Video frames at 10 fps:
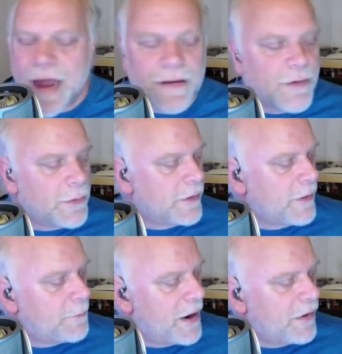of doing a
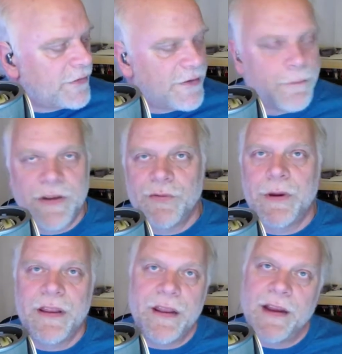comparison
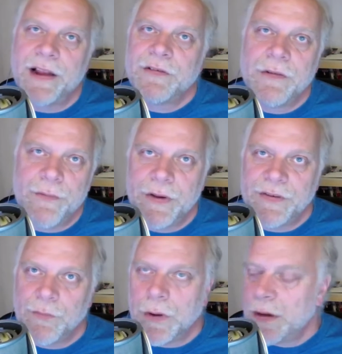between the Electro
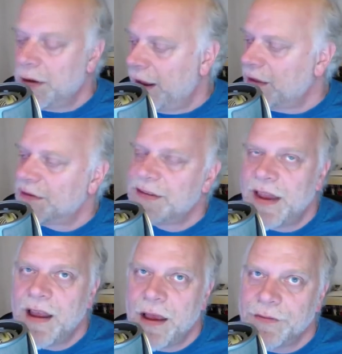Voice one and the
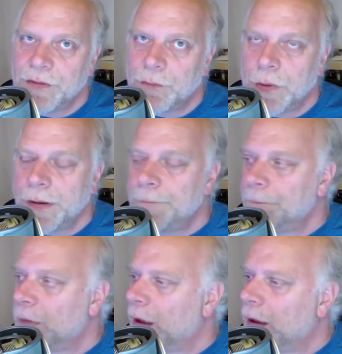Sennheiser one,
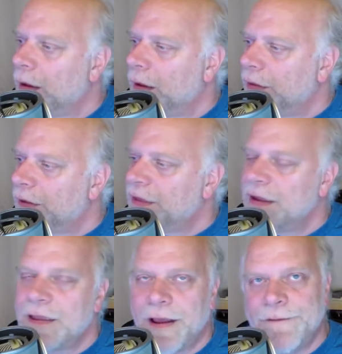the
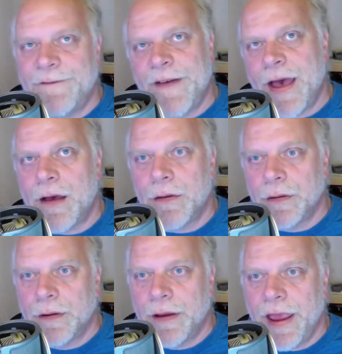thing that I found,
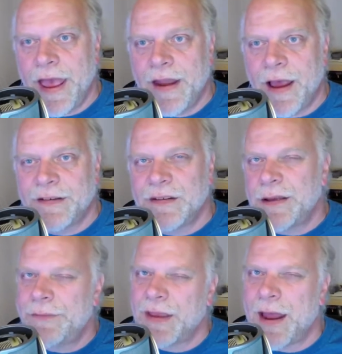and I still
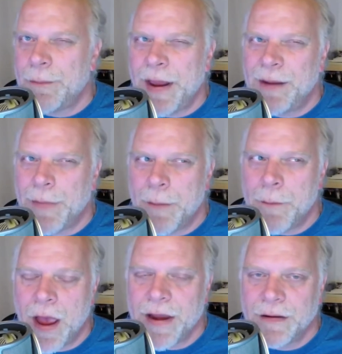haven't kind of made up my
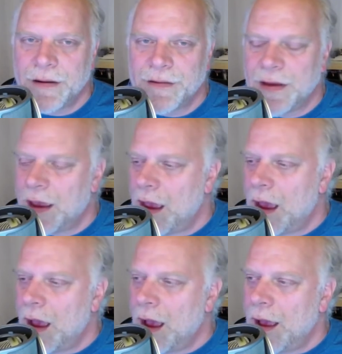mind, because
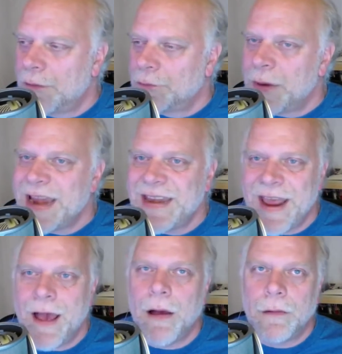right
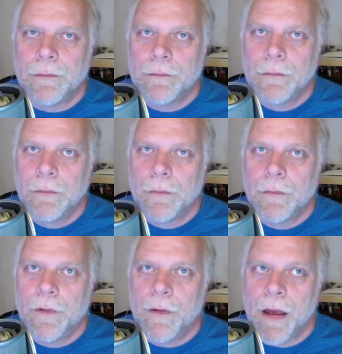now,
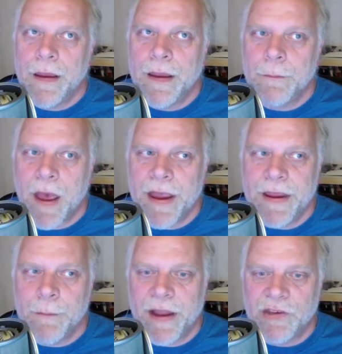in my
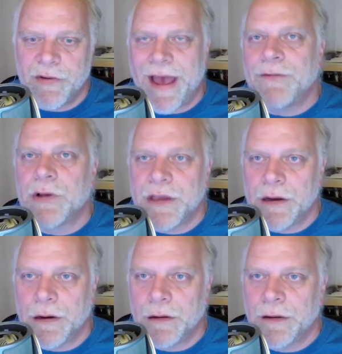travel
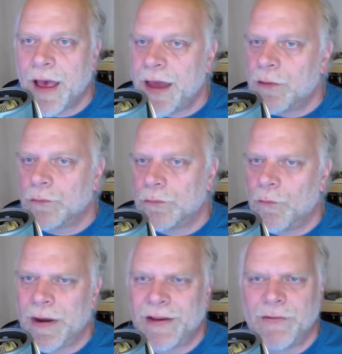gear,
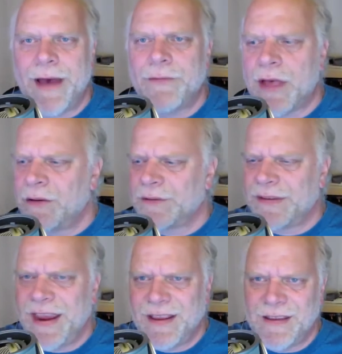when I travel I don't
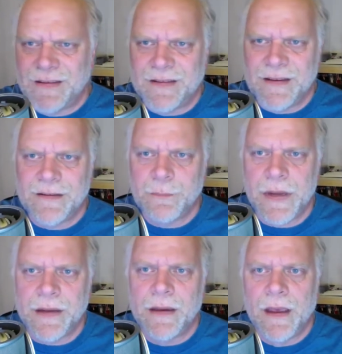take these big